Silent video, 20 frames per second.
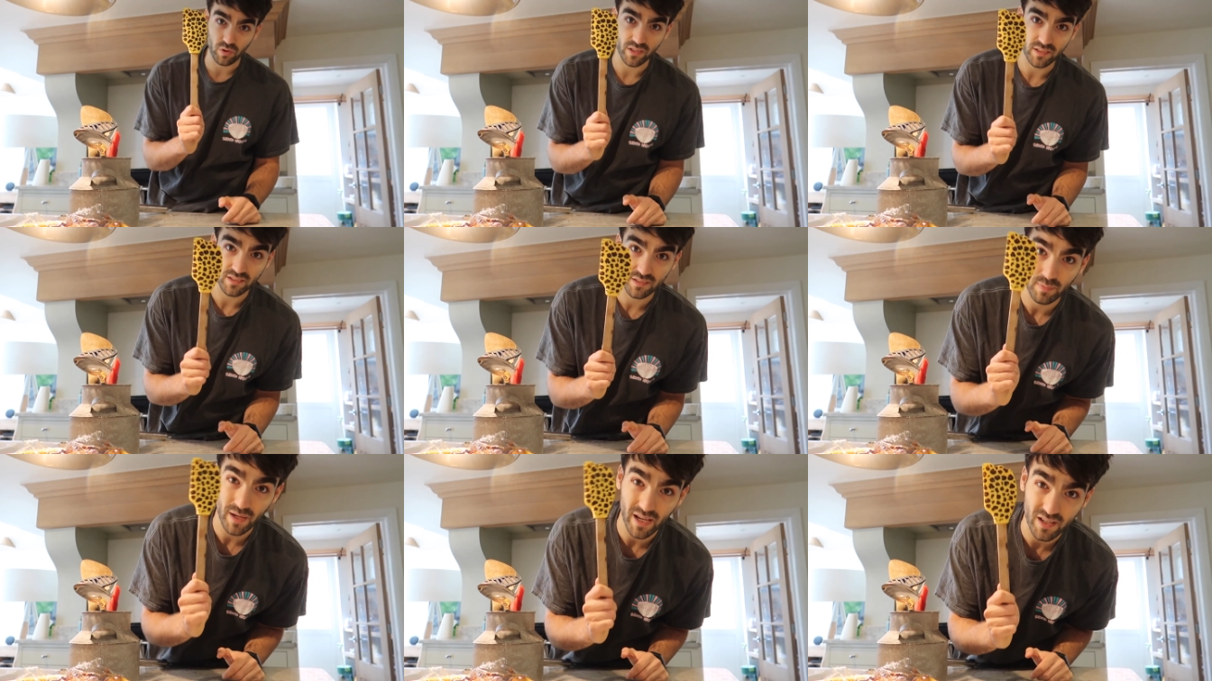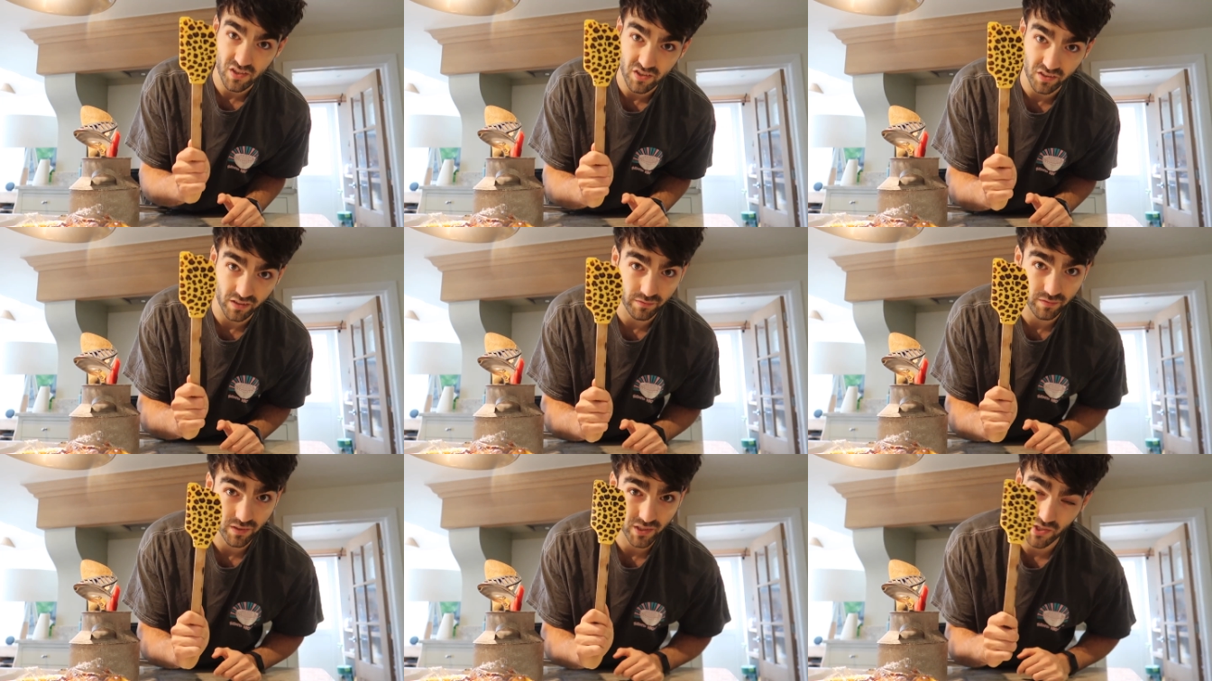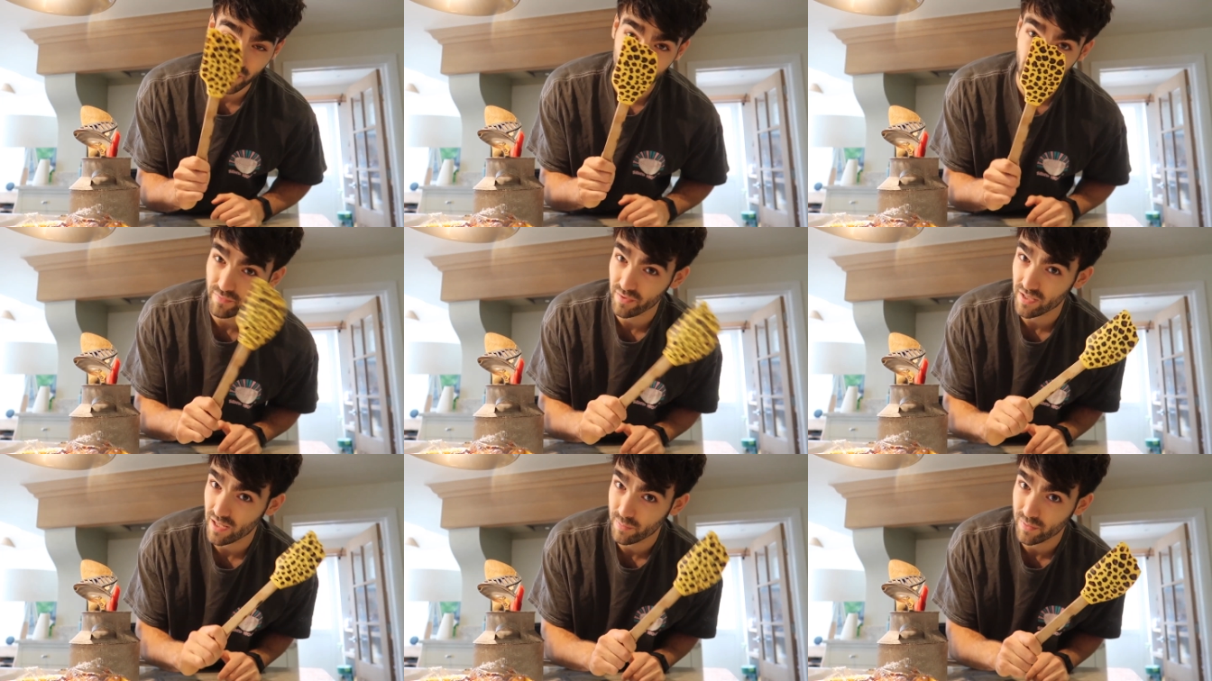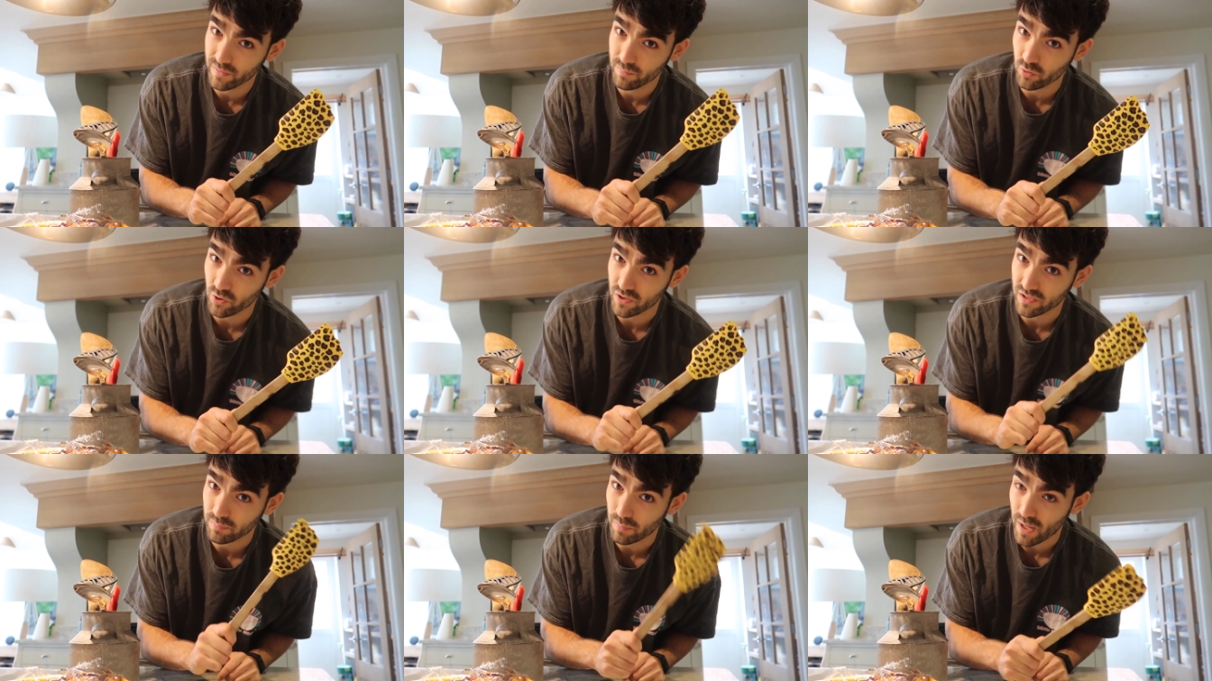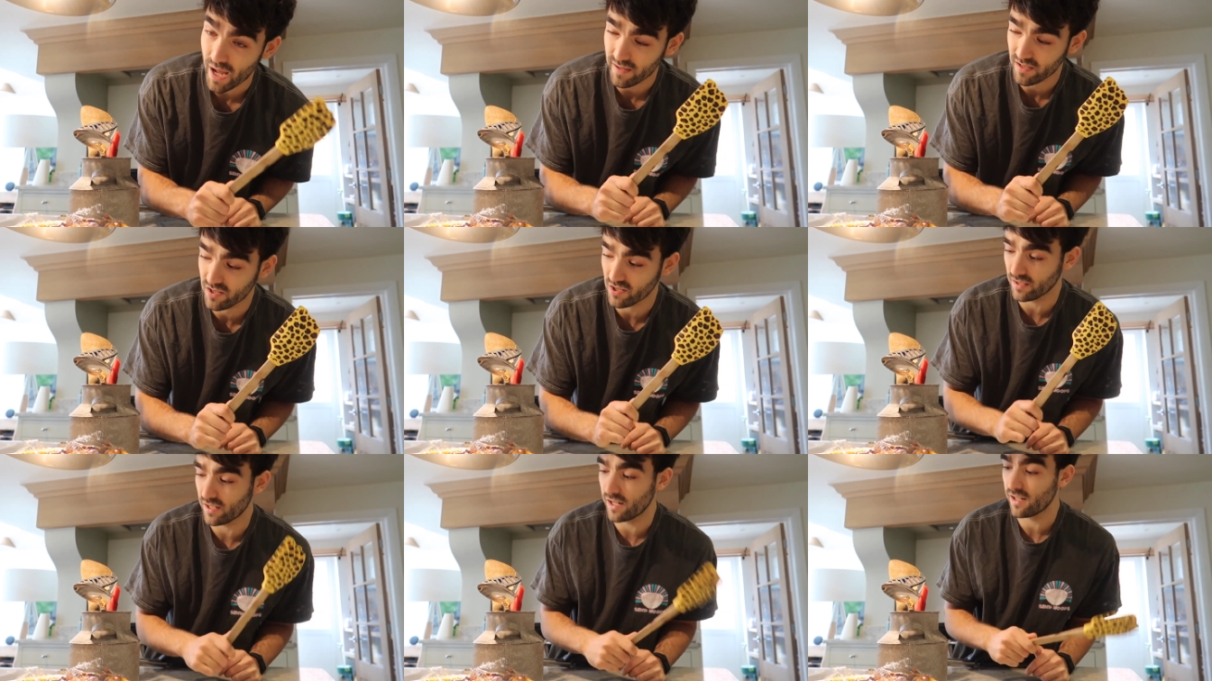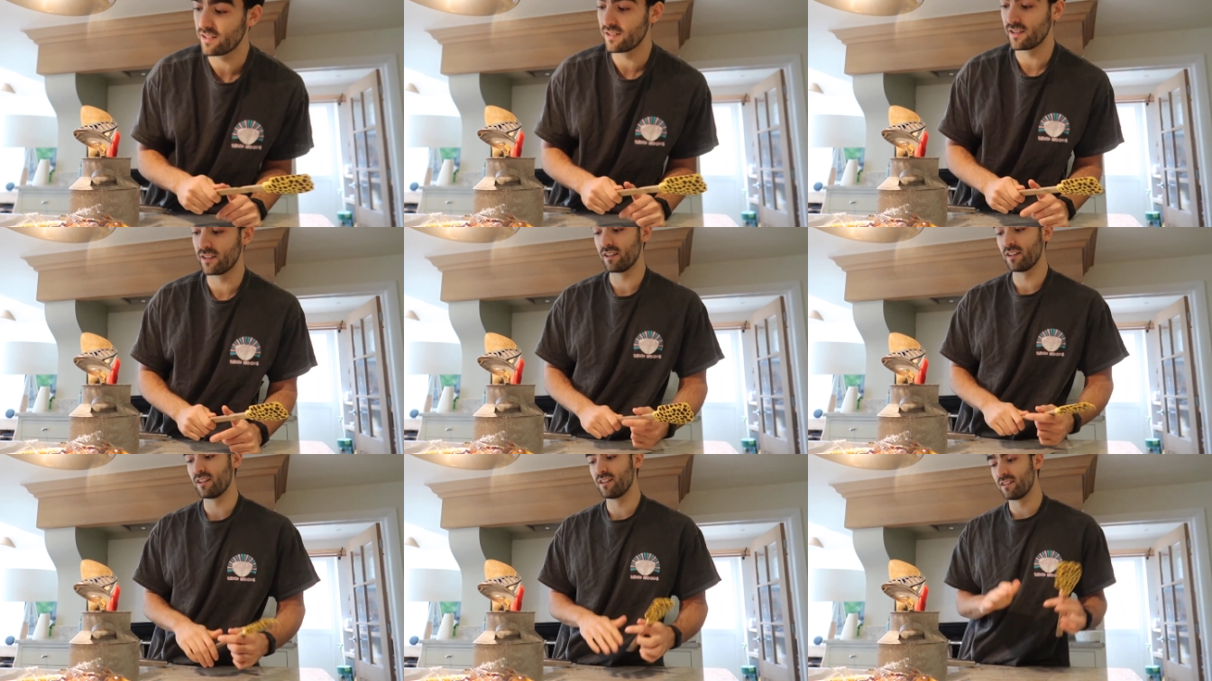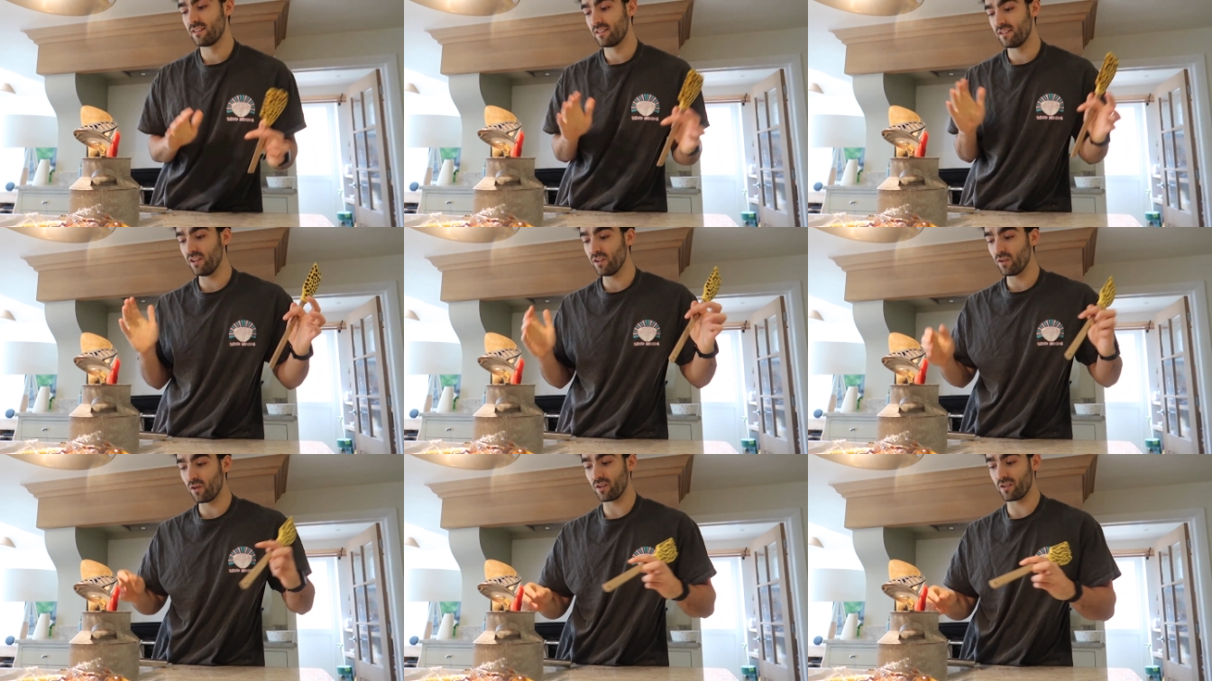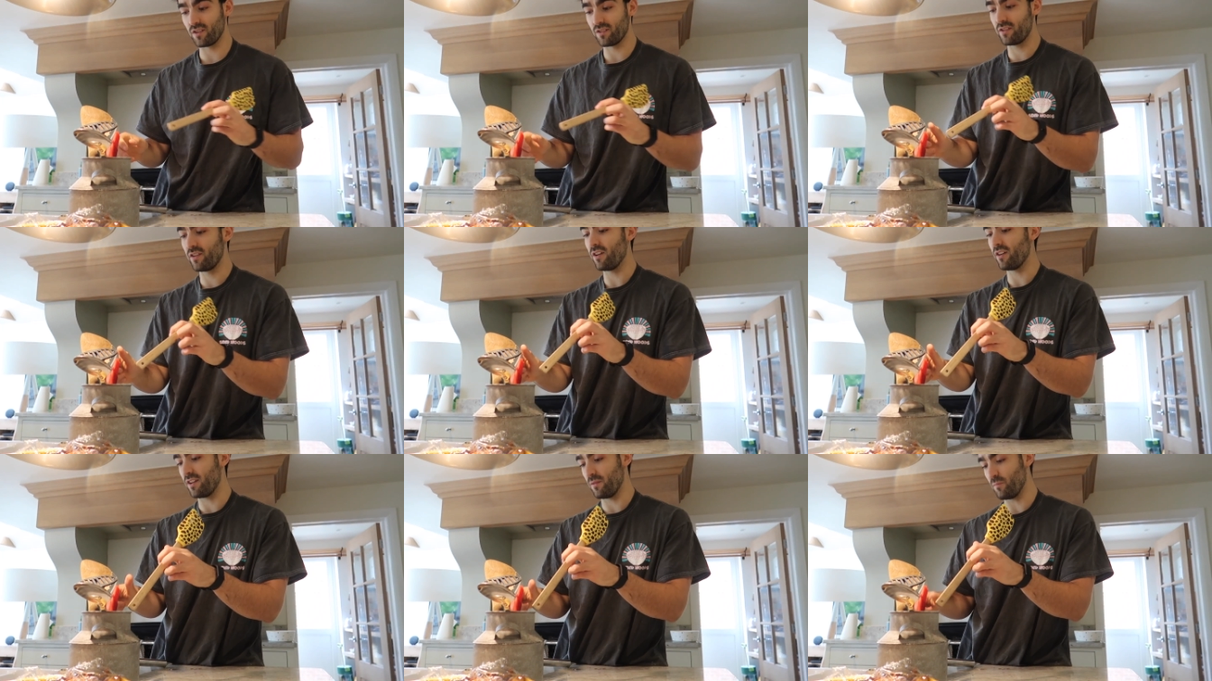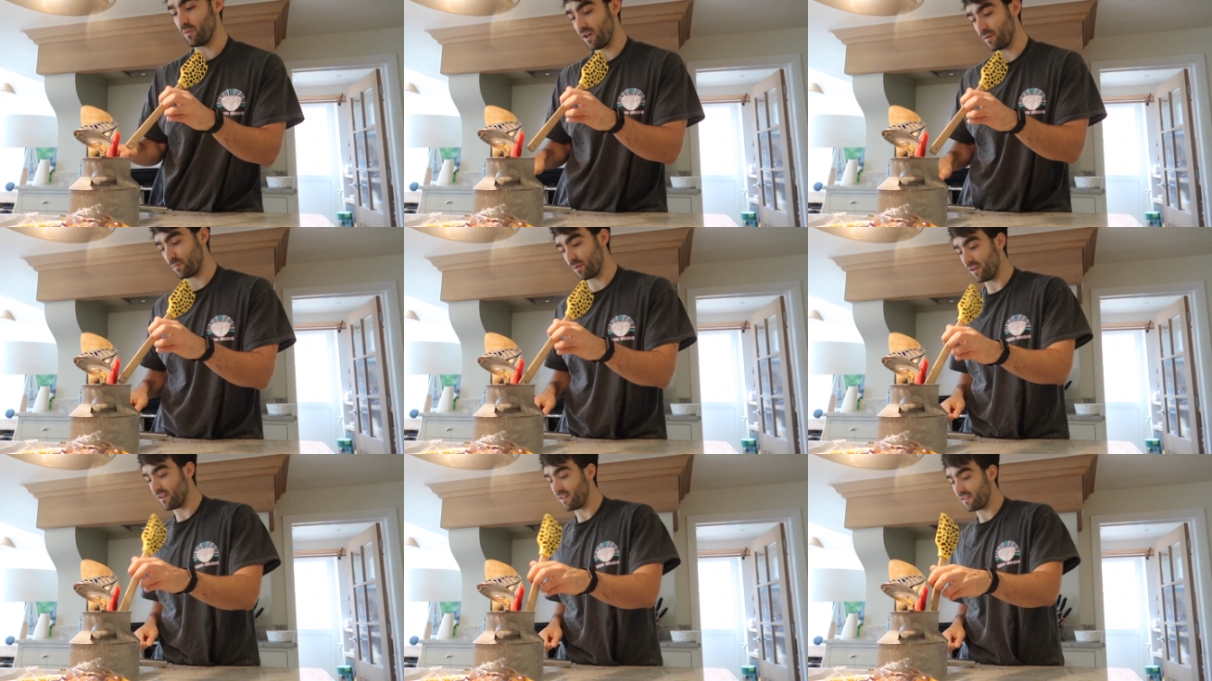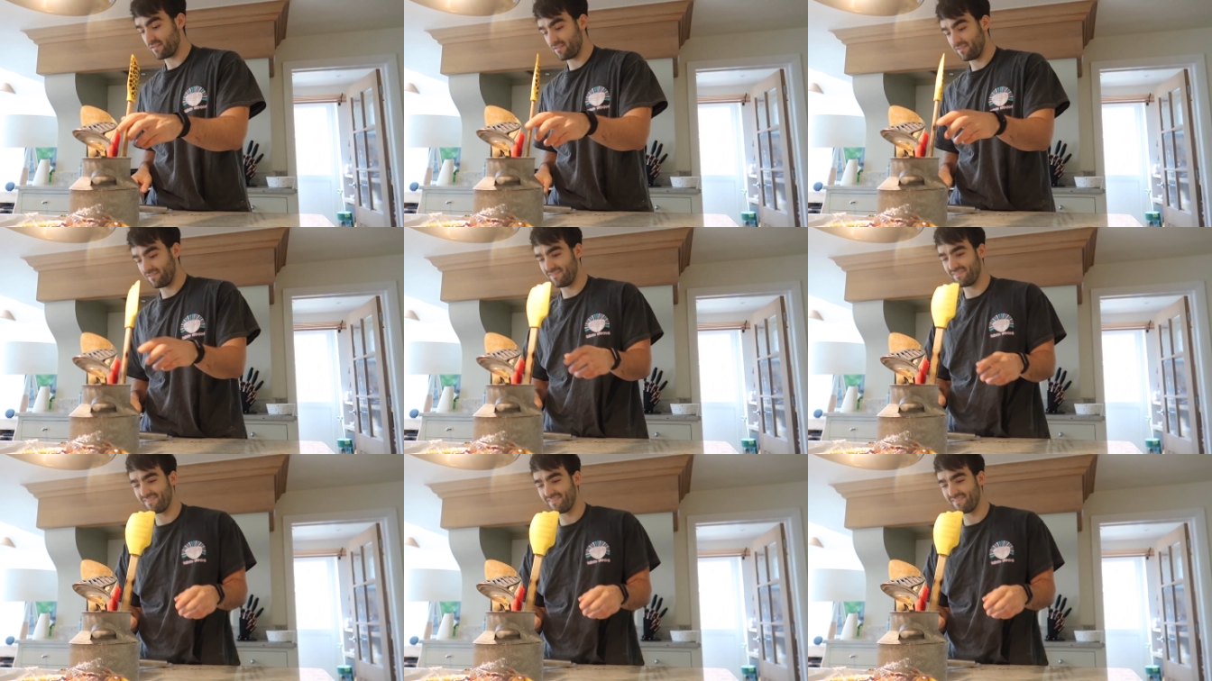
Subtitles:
print spatula. If you don't have a leopard print spatula, you're not a good cook in my opinion.